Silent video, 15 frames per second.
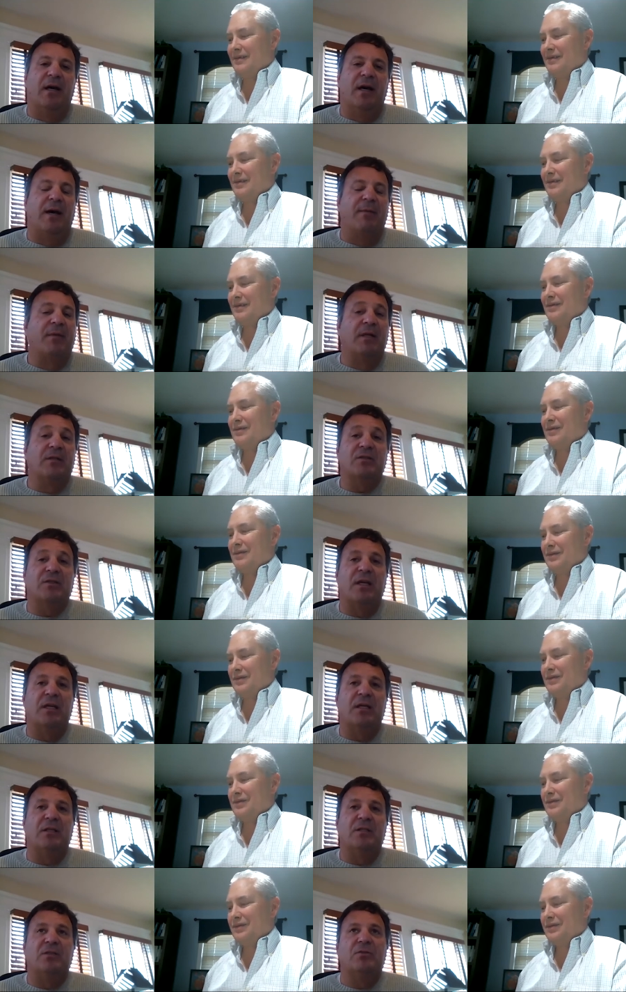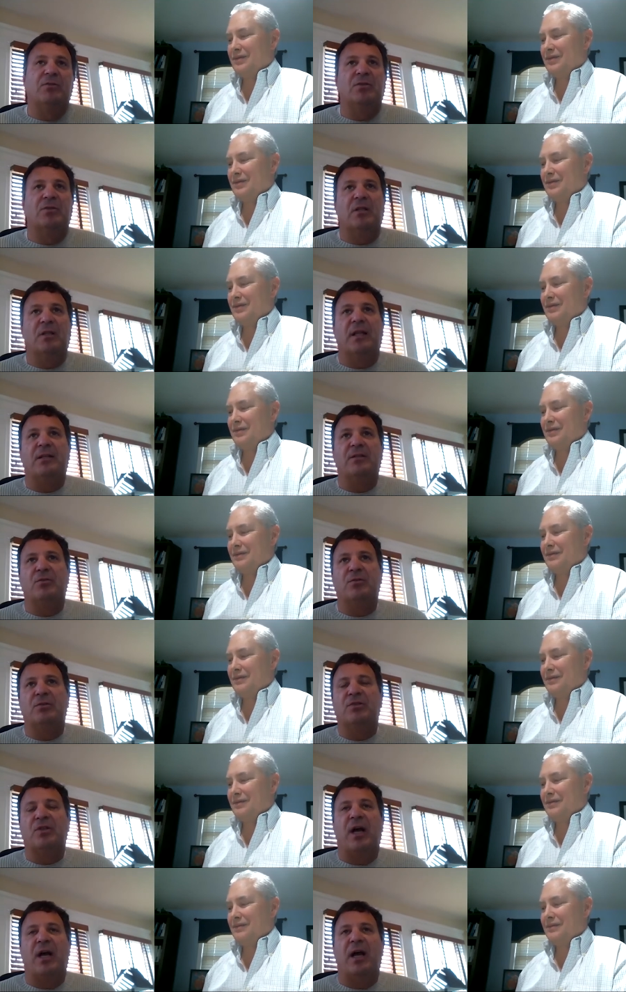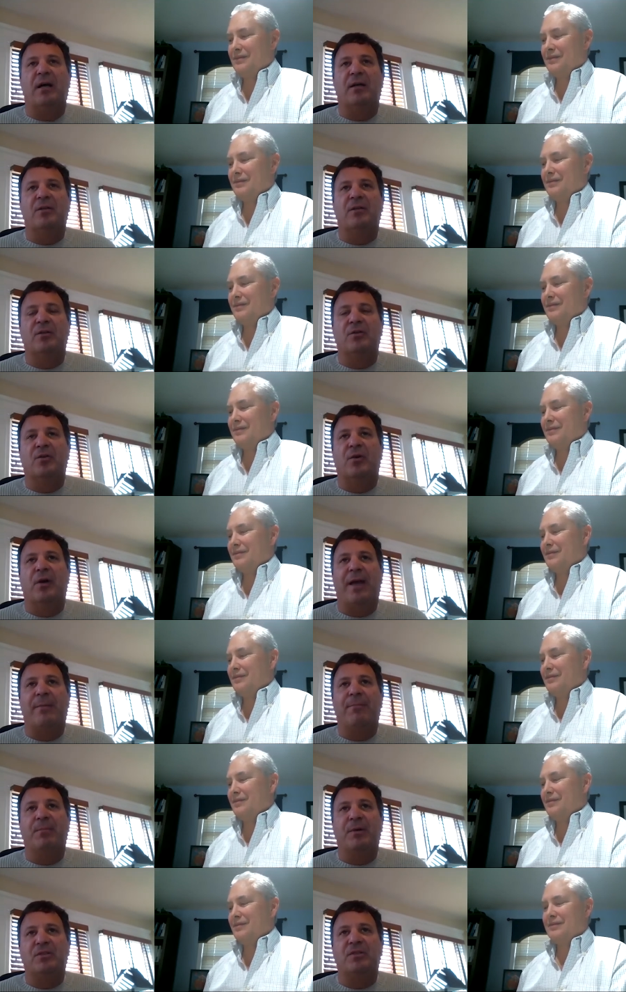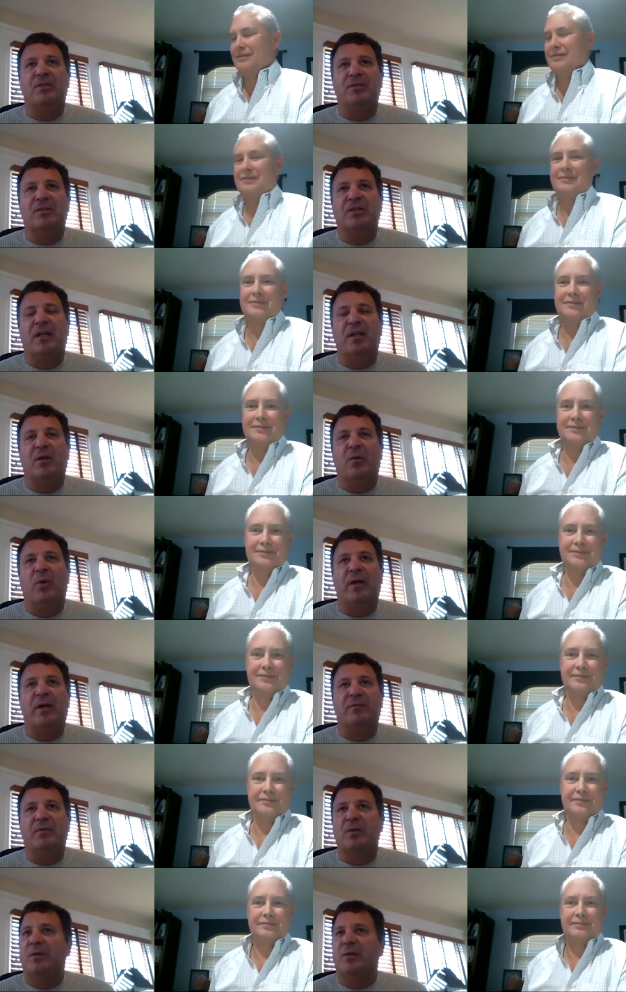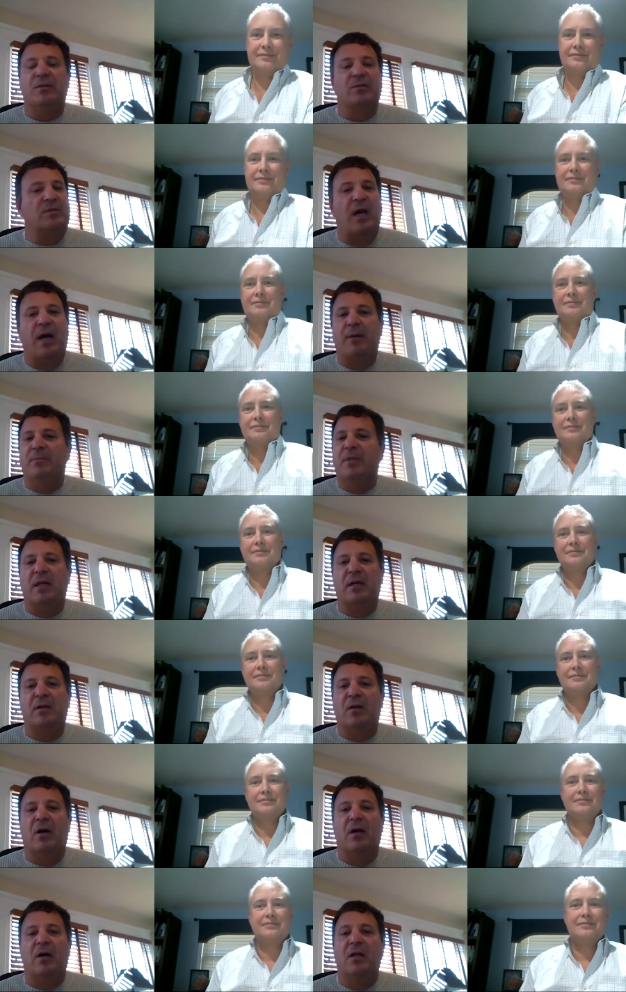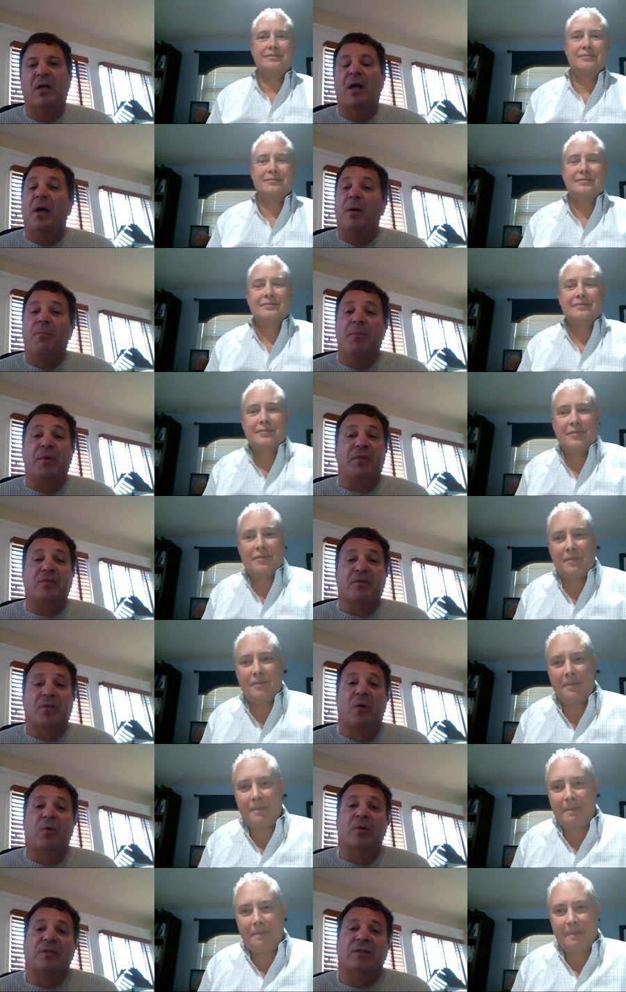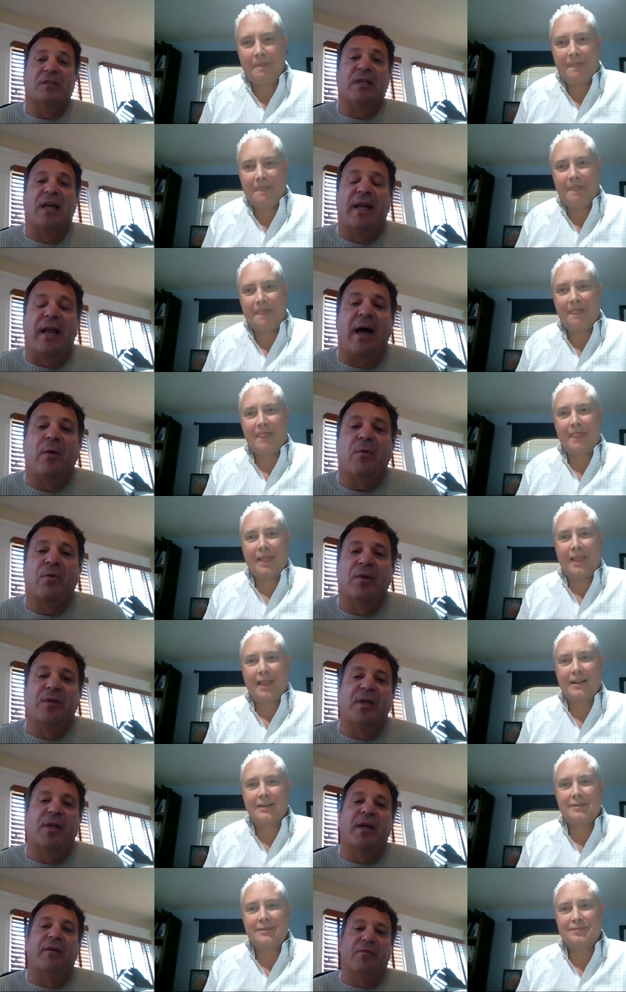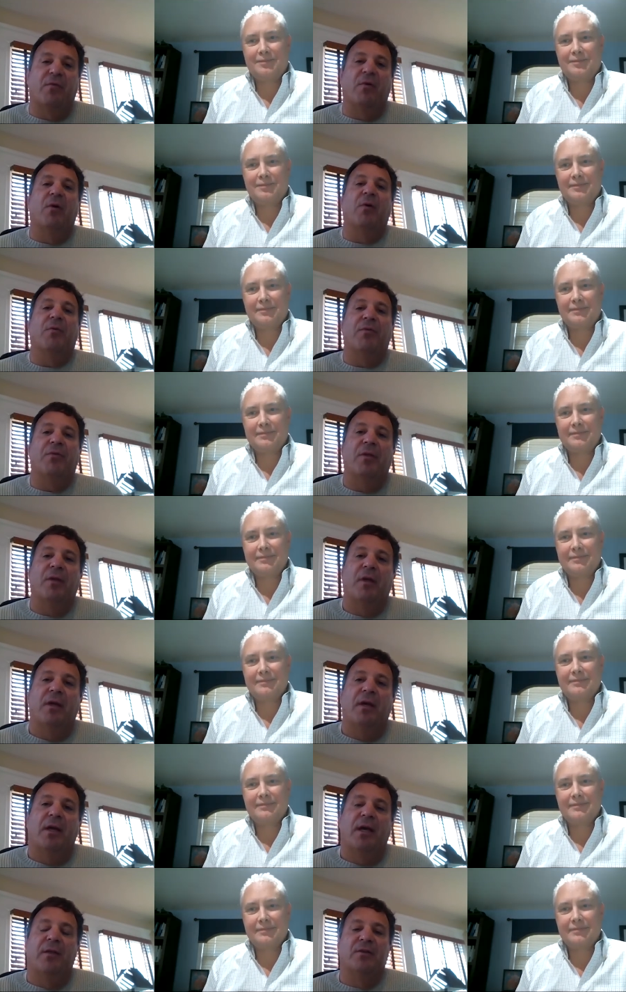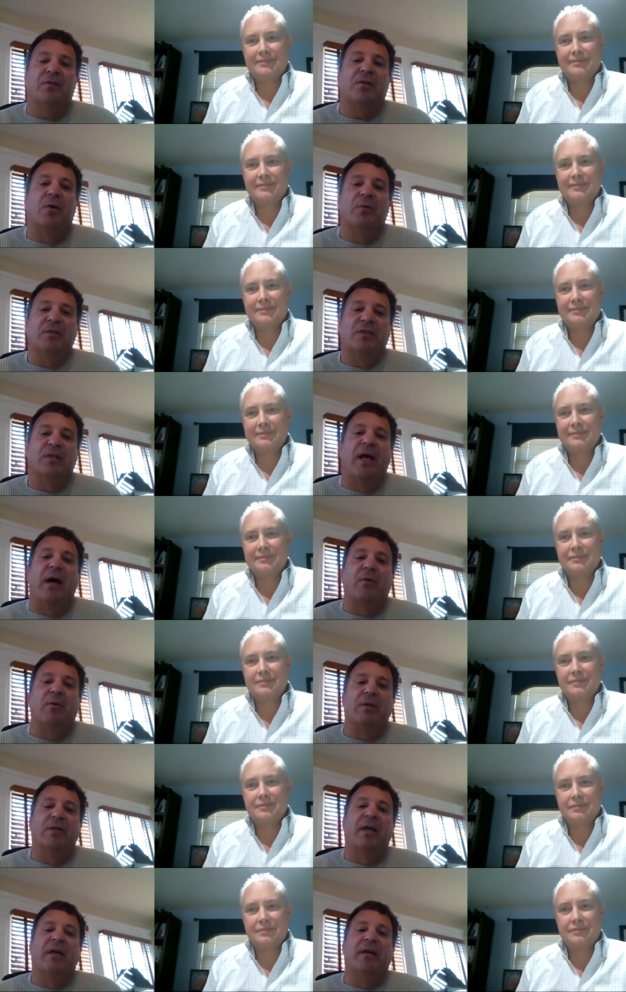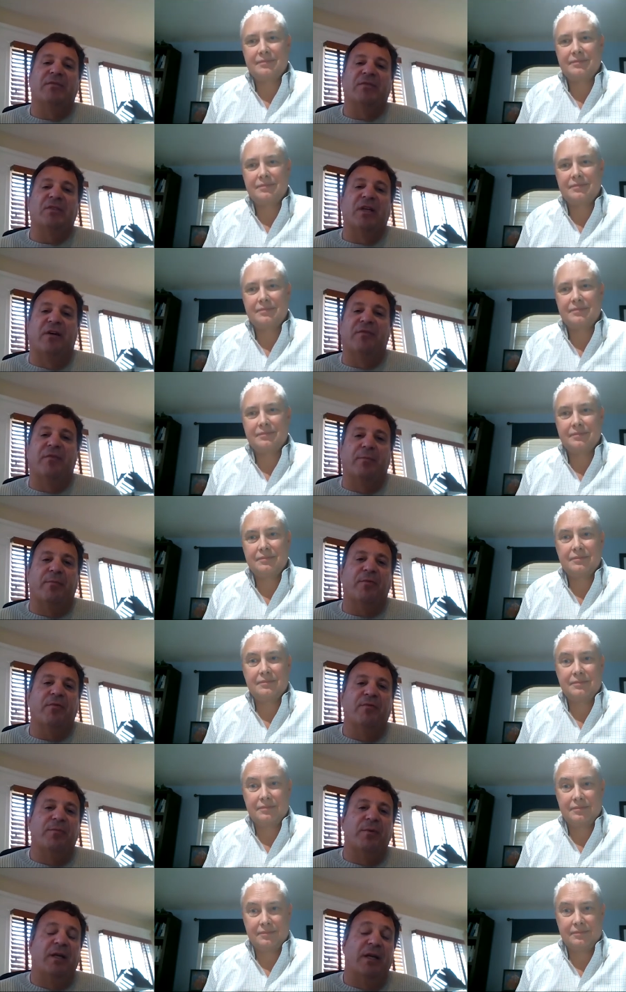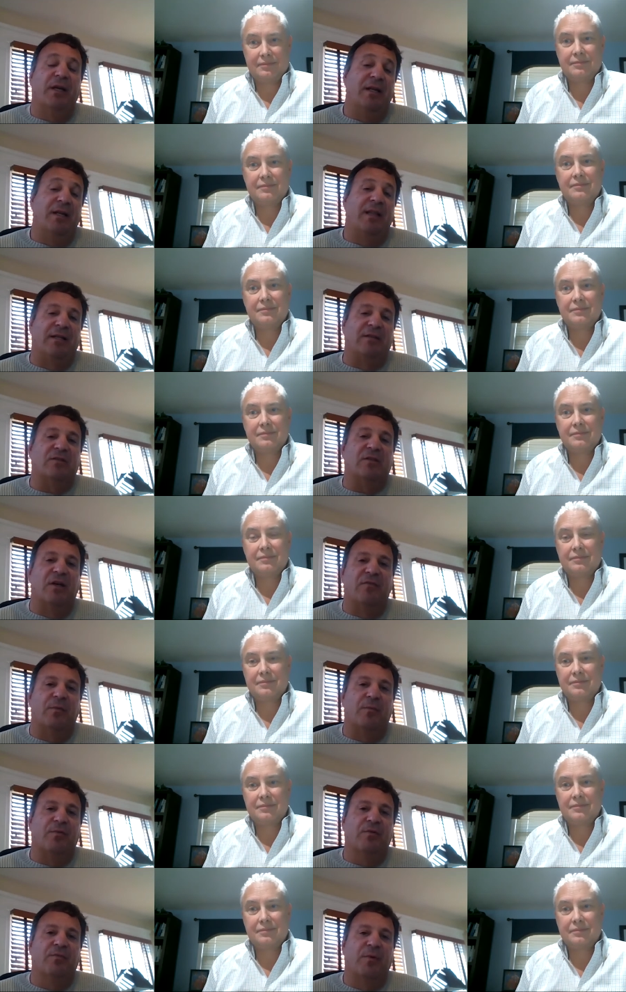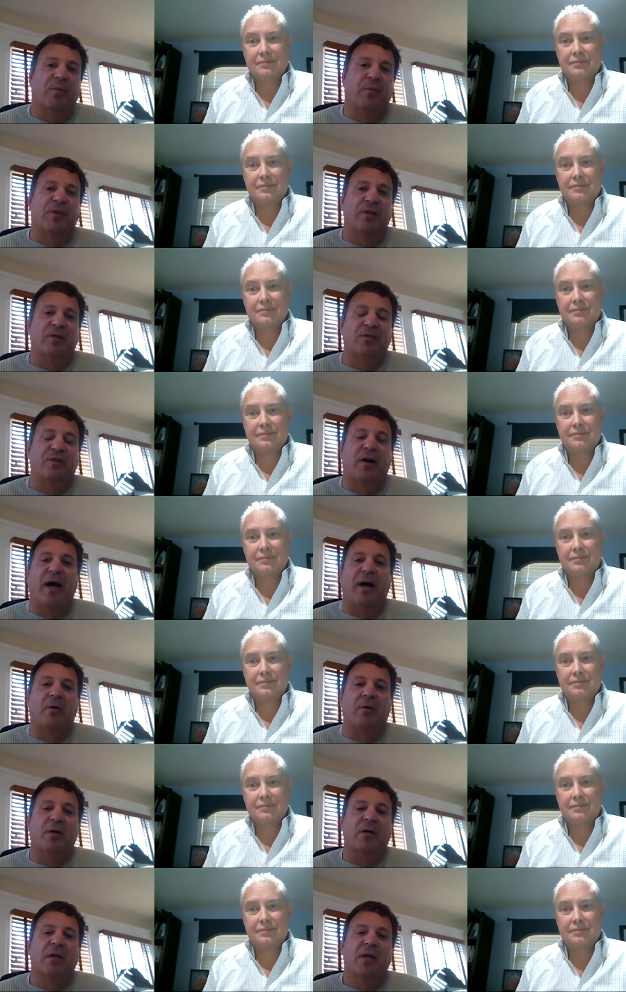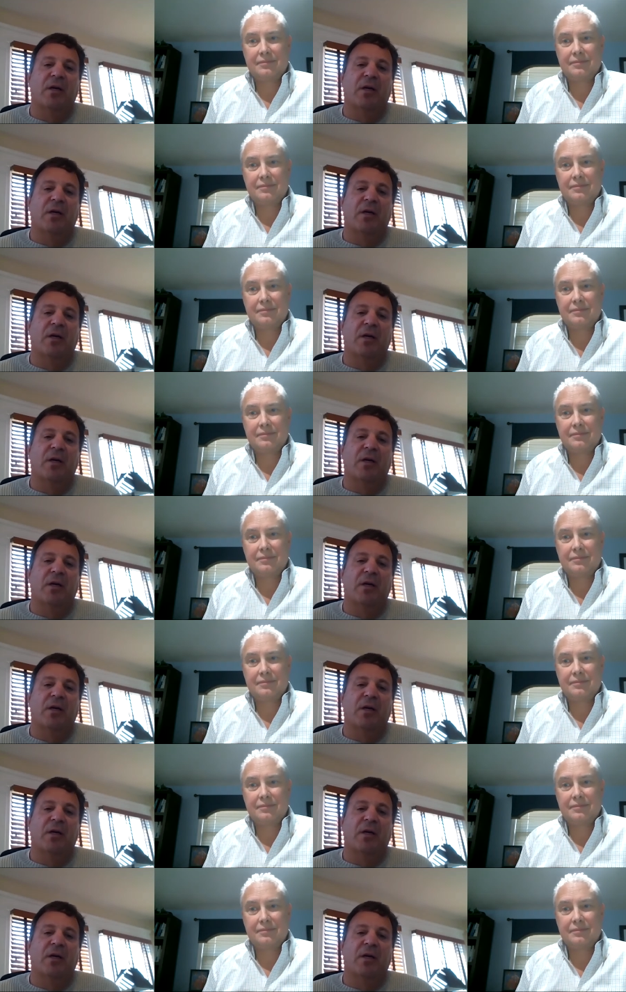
Speaker 1: I'm not saying you should let your job, your ambitions get in the way of doing your job, not at all. But there's always a, an hour a day of growth, and there's always an hour a day of self improvement. And in that self improvement within your hour,